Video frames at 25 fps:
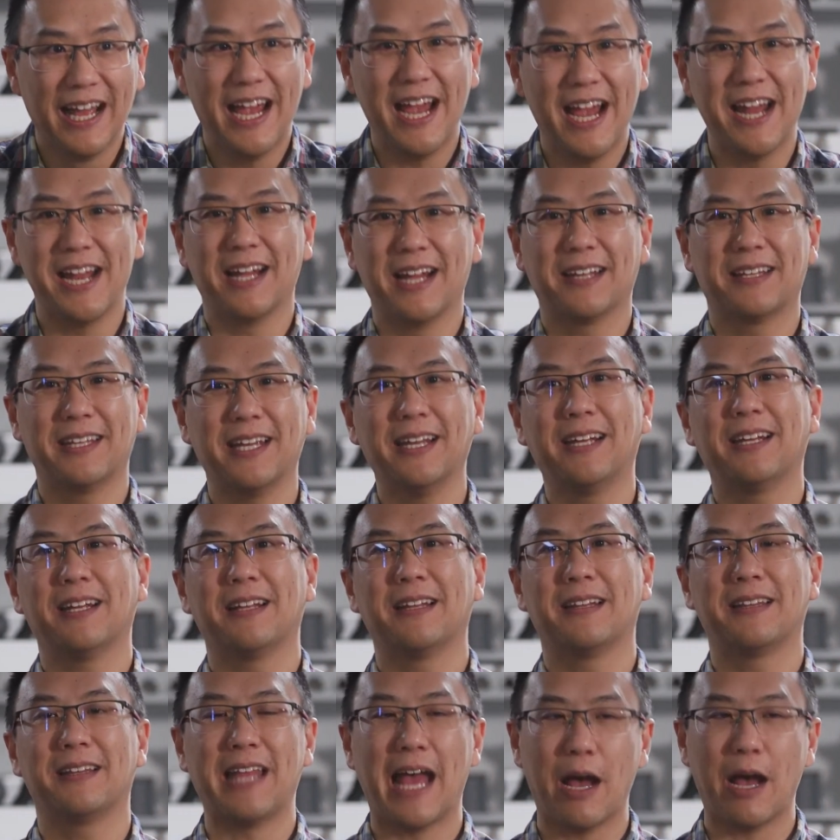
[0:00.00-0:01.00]
And I think
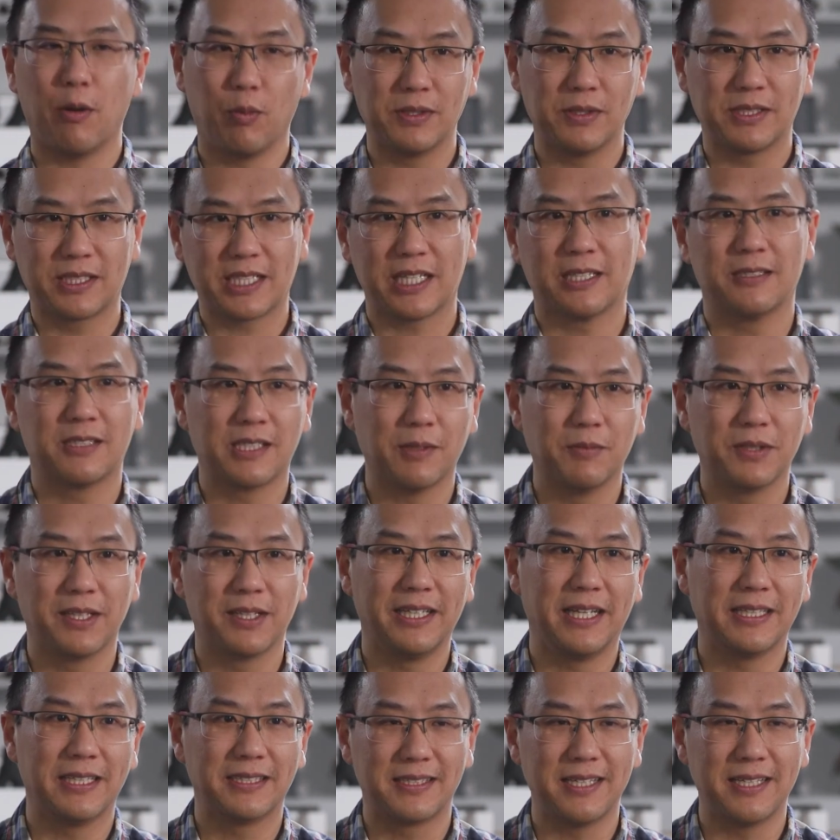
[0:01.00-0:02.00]
that was some of
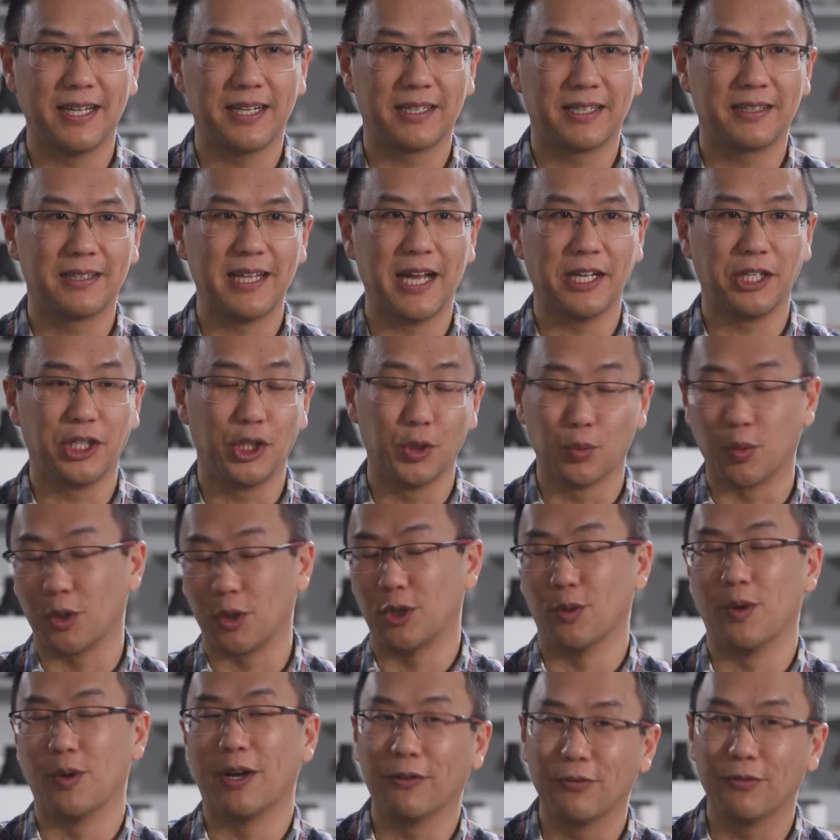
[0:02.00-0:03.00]
the aesthetic that you were
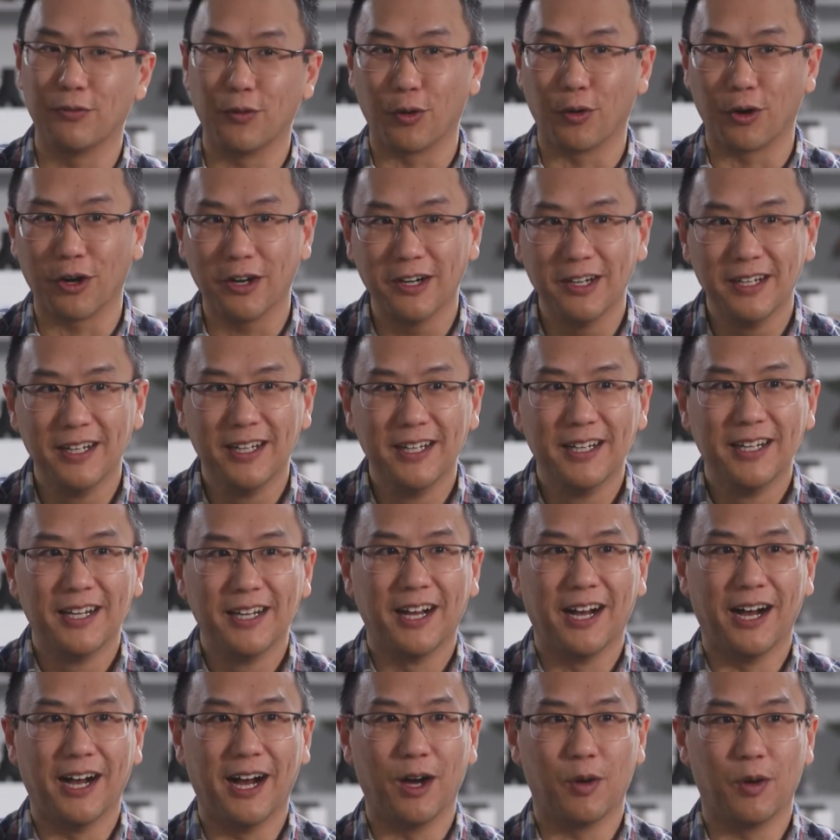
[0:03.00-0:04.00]
going for
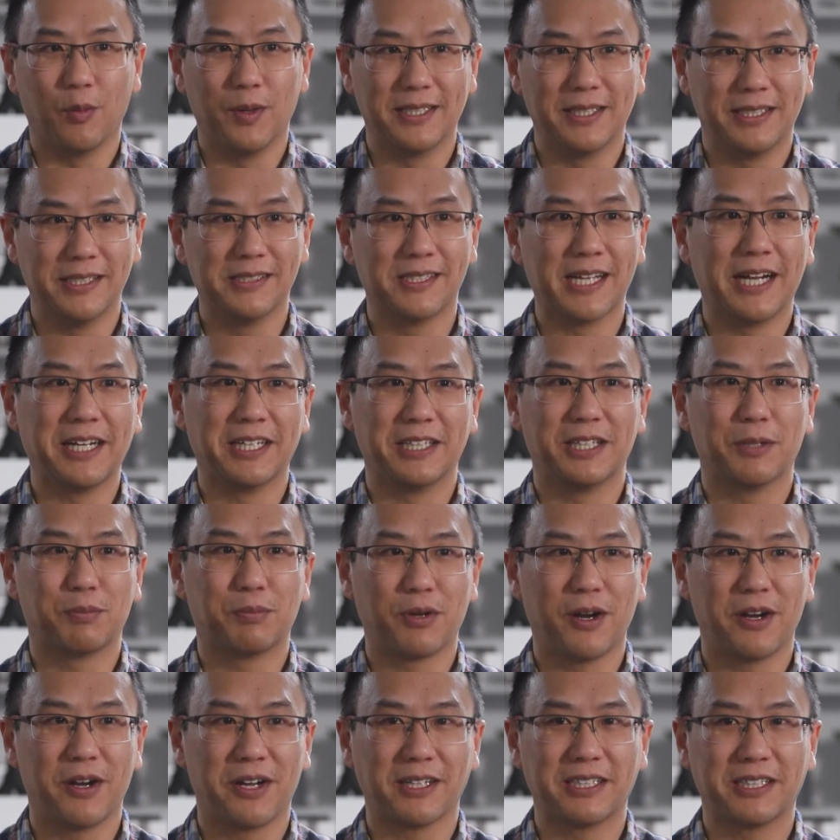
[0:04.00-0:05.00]
when designing the
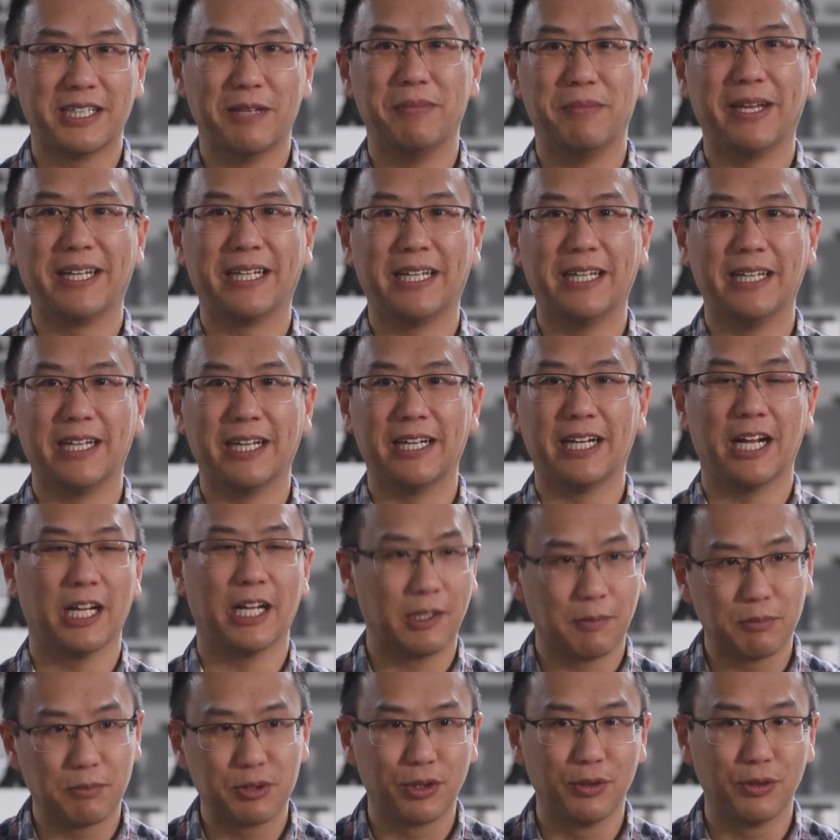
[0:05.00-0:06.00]
product and making it
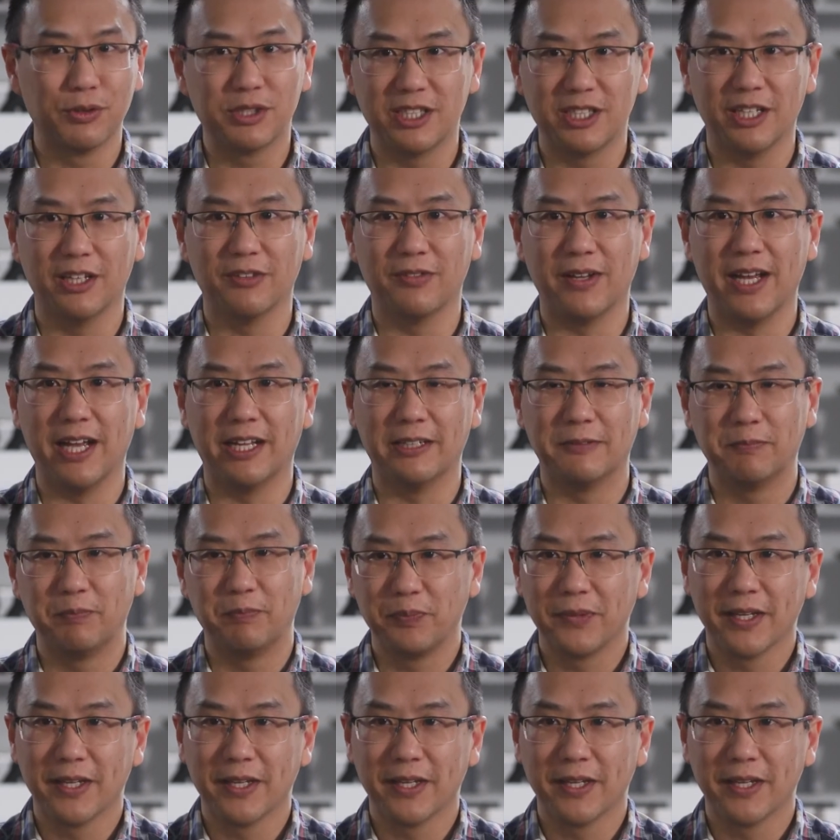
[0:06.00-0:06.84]
unobtrusive. And